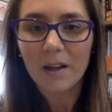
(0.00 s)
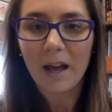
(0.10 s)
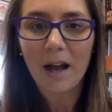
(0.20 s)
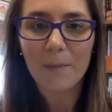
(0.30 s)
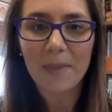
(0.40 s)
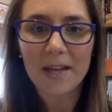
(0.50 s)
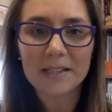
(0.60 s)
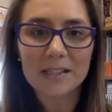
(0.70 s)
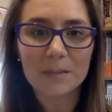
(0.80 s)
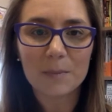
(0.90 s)

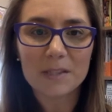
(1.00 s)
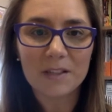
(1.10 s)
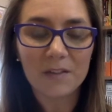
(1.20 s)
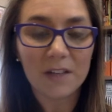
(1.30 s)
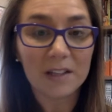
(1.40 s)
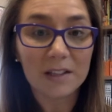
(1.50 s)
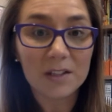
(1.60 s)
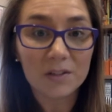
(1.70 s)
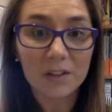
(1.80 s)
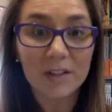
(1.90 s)
as a specific
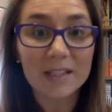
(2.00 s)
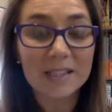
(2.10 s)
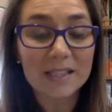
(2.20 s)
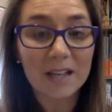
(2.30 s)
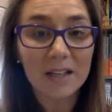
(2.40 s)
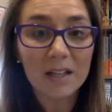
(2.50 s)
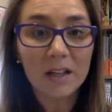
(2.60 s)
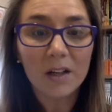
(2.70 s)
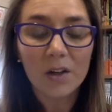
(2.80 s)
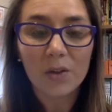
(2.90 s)
literary study
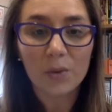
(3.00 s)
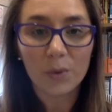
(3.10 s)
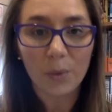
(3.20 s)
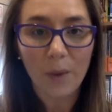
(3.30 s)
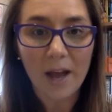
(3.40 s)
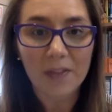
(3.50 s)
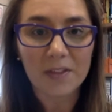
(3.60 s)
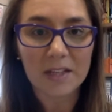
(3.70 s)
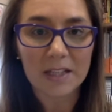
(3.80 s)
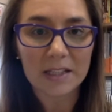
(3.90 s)
throughout
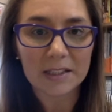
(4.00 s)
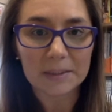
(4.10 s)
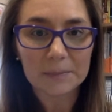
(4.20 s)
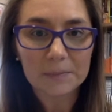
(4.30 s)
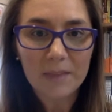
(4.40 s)
the year.